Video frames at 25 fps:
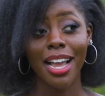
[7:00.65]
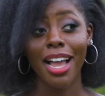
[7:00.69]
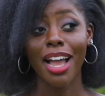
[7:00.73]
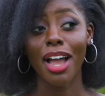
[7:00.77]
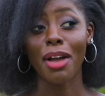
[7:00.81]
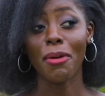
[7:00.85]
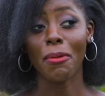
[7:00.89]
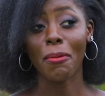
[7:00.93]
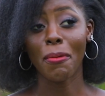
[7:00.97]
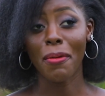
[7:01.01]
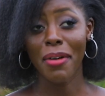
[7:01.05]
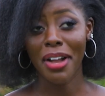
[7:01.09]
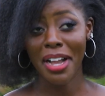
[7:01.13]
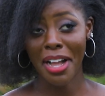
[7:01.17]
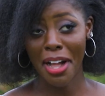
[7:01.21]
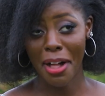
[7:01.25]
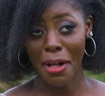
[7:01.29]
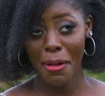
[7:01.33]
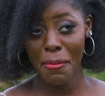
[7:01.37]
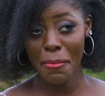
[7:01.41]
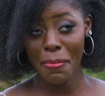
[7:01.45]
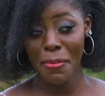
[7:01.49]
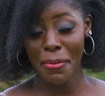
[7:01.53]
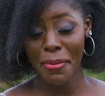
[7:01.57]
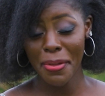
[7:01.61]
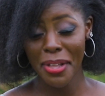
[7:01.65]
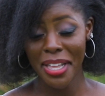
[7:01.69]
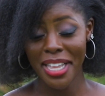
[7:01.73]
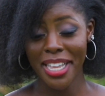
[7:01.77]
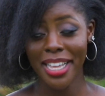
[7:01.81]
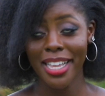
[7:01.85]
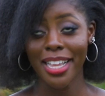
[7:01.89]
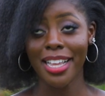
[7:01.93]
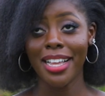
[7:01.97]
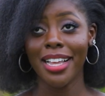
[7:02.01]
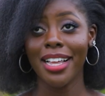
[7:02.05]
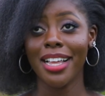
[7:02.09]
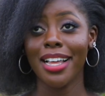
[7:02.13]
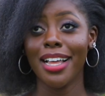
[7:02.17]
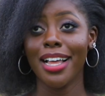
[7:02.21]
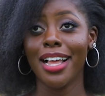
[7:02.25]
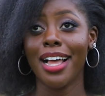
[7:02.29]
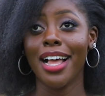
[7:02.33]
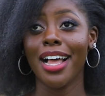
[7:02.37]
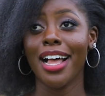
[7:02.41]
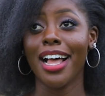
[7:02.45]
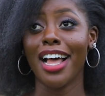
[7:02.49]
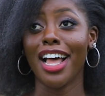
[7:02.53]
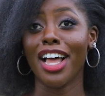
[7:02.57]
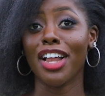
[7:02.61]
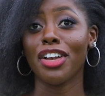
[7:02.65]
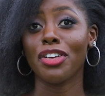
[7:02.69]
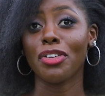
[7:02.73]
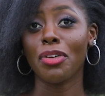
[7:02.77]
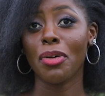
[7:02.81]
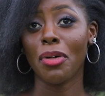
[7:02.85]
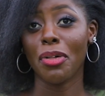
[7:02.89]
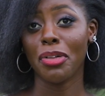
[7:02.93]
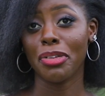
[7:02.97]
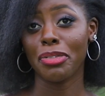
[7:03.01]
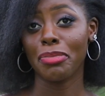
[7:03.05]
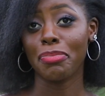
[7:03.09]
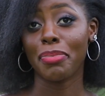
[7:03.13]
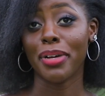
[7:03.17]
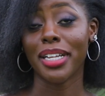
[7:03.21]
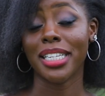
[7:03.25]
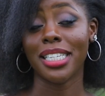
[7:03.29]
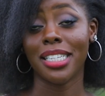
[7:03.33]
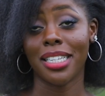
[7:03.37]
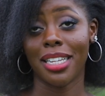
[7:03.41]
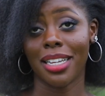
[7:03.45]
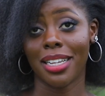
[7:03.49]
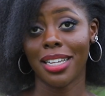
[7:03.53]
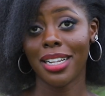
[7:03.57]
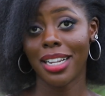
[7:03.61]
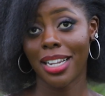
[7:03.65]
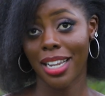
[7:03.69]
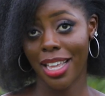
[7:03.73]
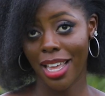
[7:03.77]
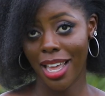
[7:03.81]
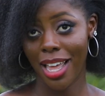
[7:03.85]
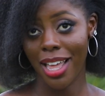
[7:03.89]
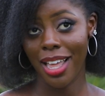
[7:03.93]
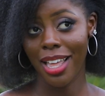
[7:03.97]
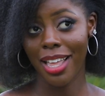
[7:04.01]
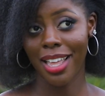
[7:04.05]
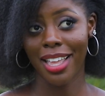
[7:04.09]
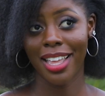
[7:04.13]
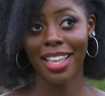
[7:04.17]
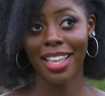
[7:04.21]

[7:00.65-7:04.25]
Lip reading: I woke up and called Pastor Claire